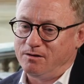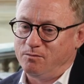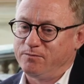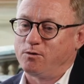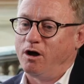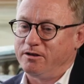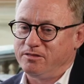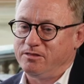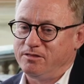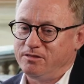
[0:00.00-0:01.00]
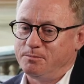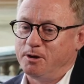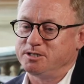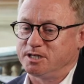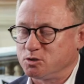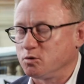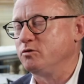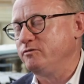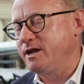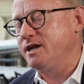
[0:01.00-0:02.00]
we've got the most
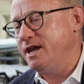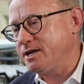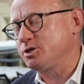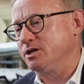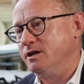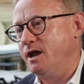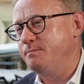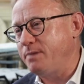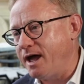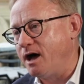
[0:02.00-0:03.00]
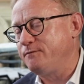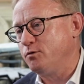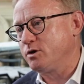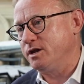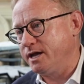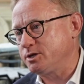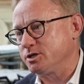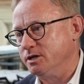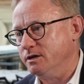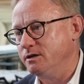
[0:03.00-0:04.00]
extraordinary connection and powerful
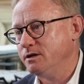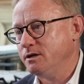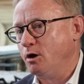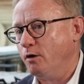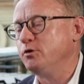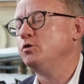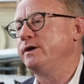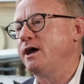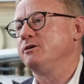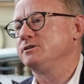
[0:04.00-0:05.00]
connection of who we are